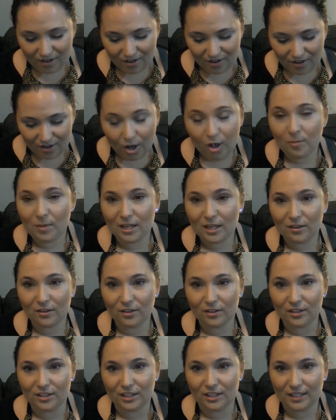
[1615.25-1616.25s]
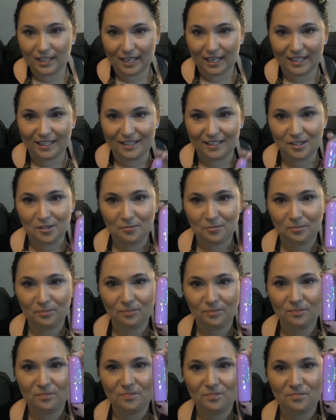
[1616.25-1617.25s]
Oh my God, okay.
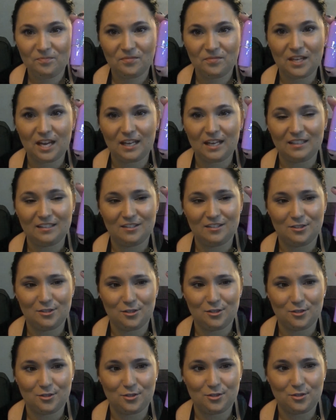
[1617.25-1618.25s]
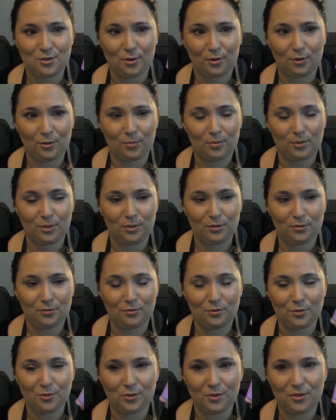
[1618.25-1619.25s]
That is just so
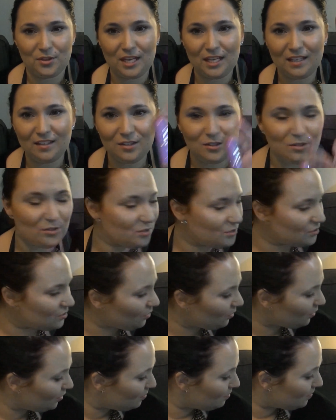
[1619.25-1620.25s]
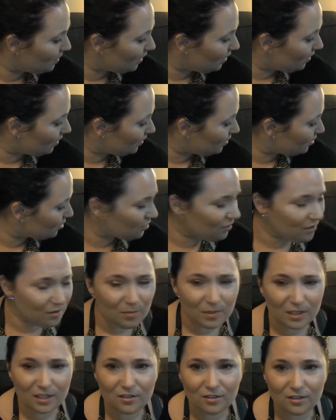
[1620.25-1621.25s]
beautiful. Thank you so much. Oh my
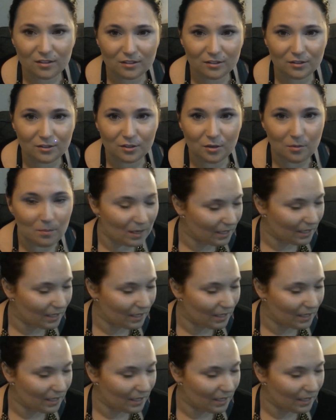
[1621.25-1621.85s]
God, look at all my